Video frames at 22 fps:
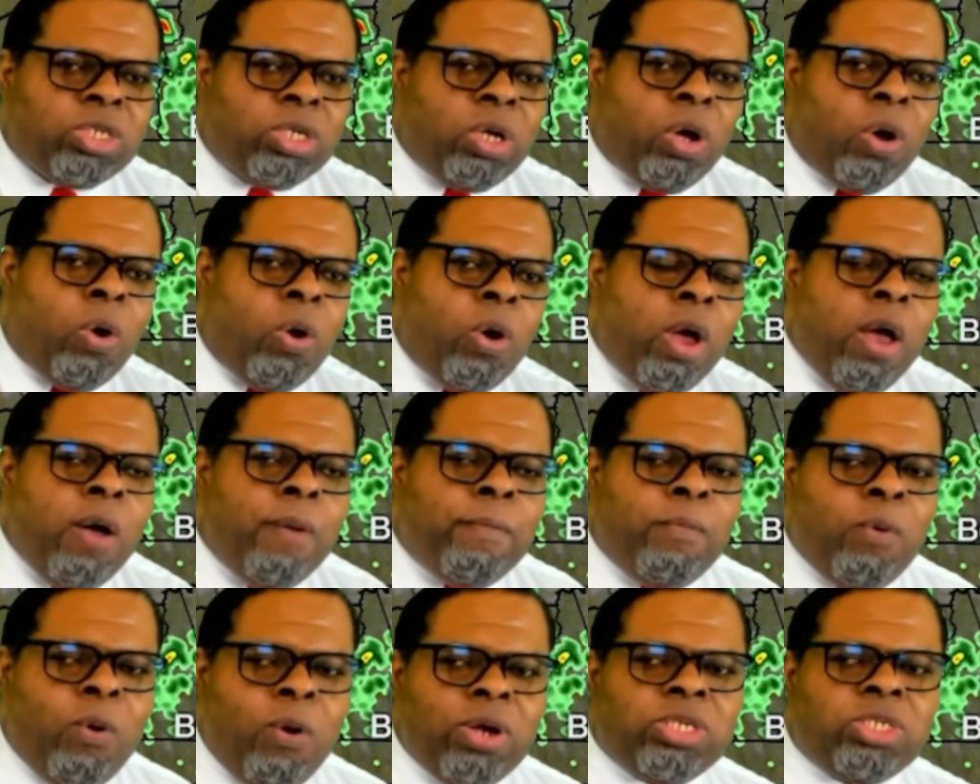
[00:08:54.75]
So
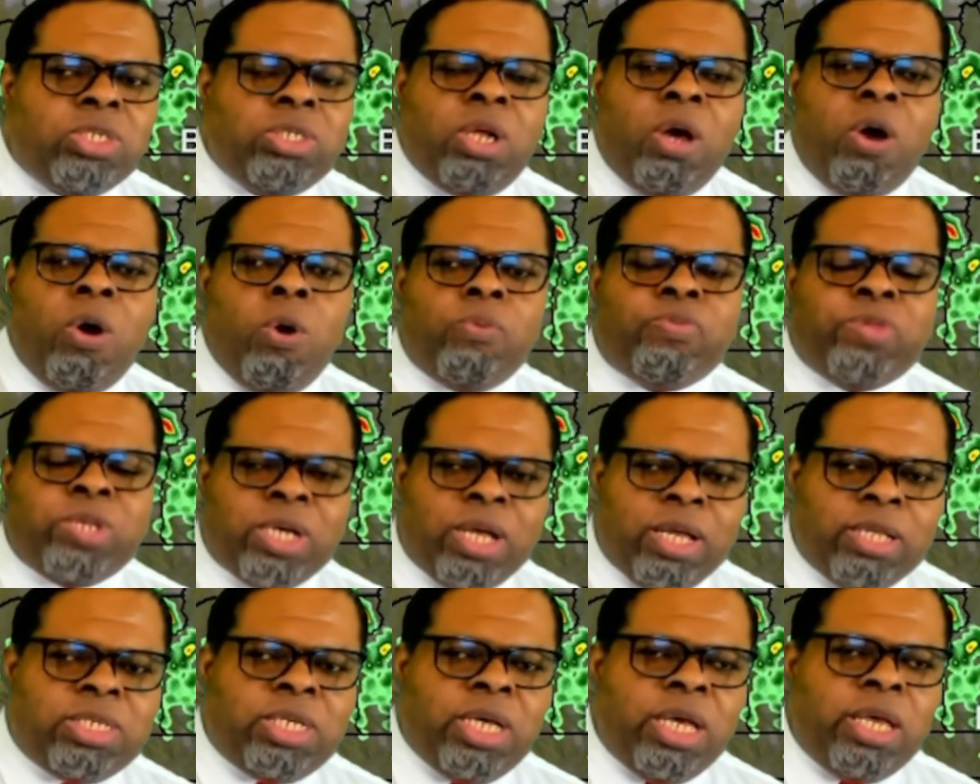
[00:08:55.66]
more snow to
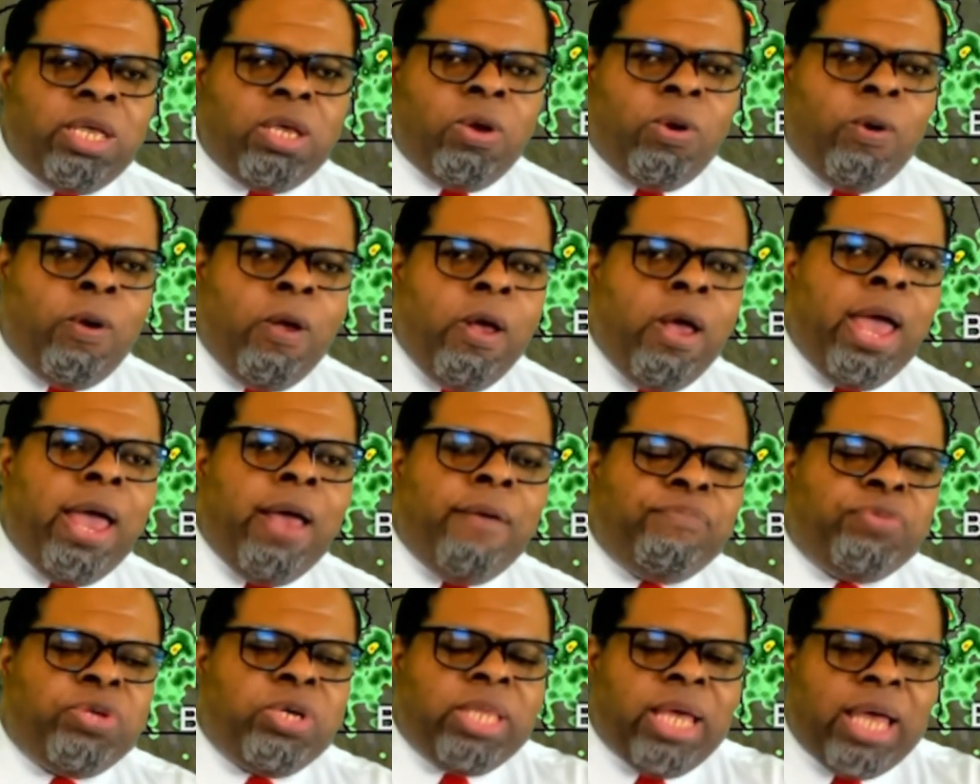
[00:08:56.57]
continue
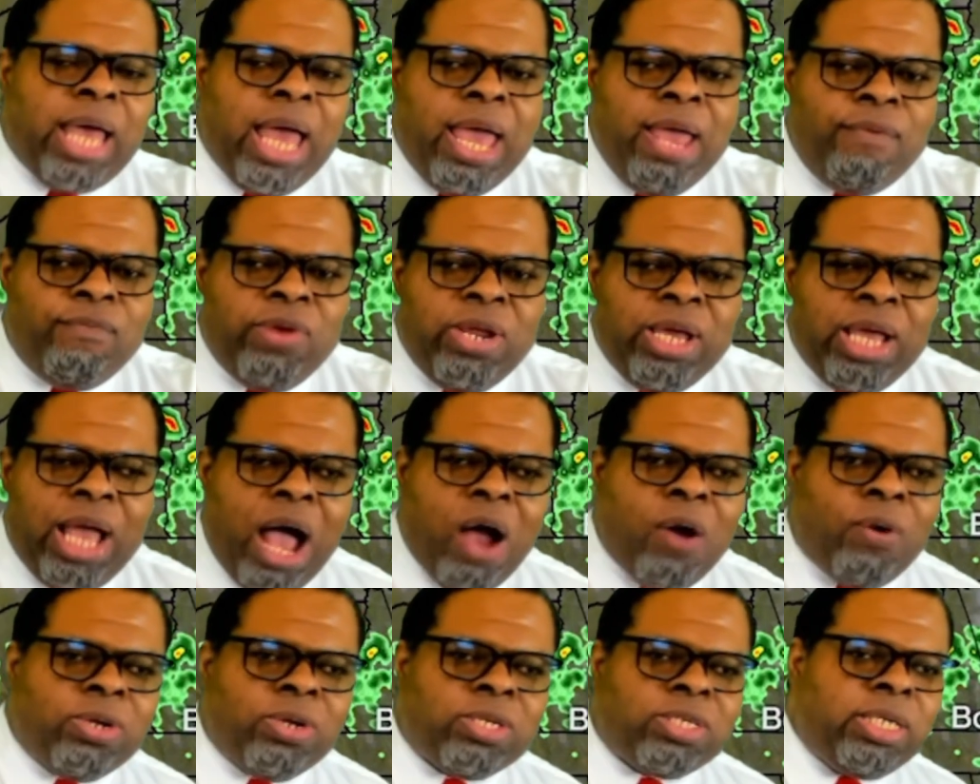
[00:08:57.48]
into the evening
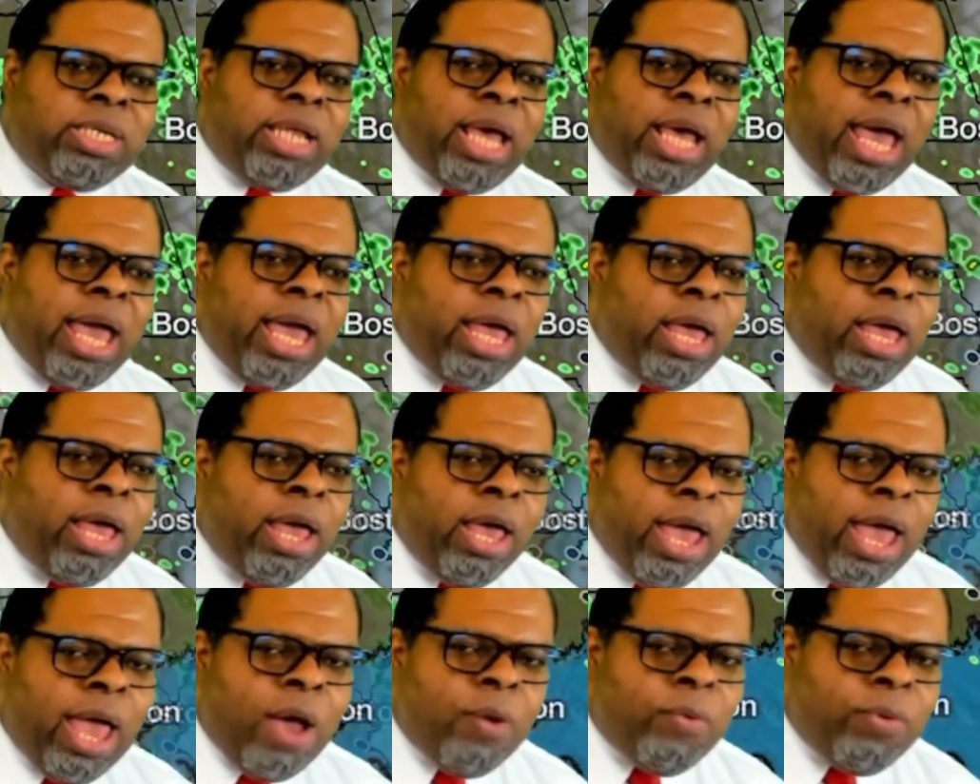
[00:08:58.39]
hours today,
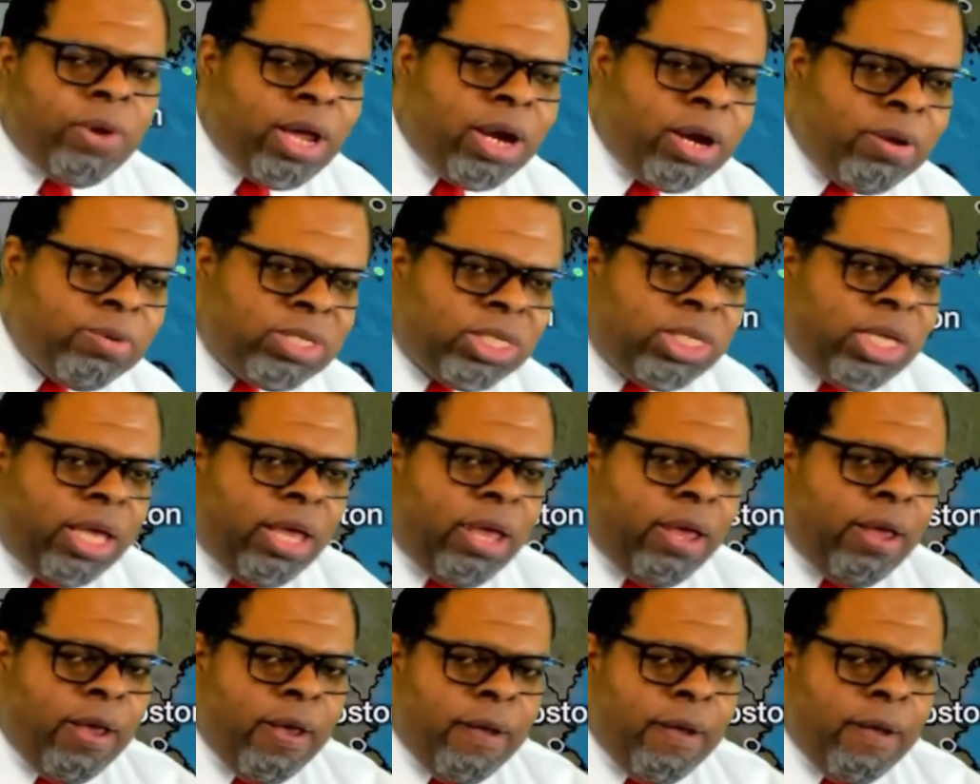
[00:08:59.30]
and we're going to see